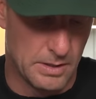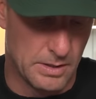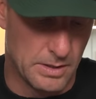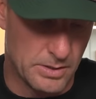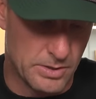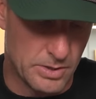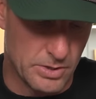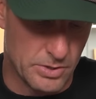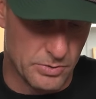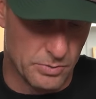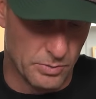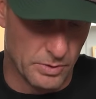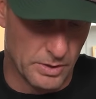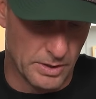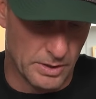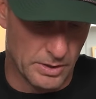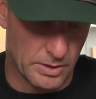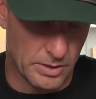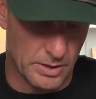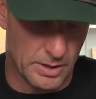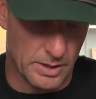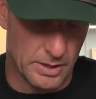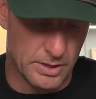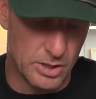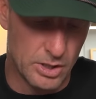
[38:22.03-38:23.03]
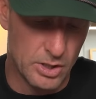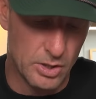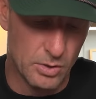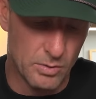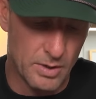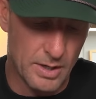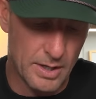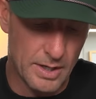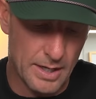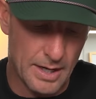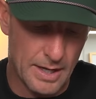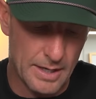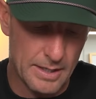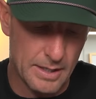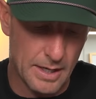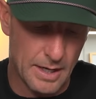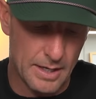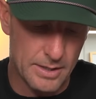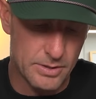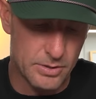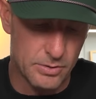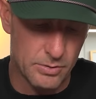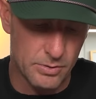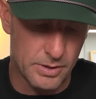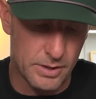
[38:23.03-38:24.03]
This is really good. And you know what? I,
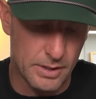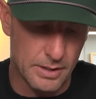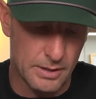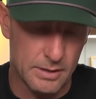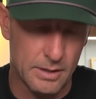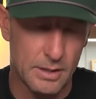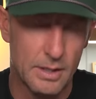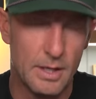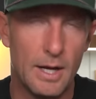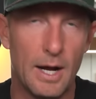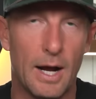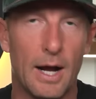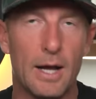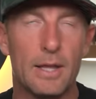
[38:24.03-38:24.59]
I do think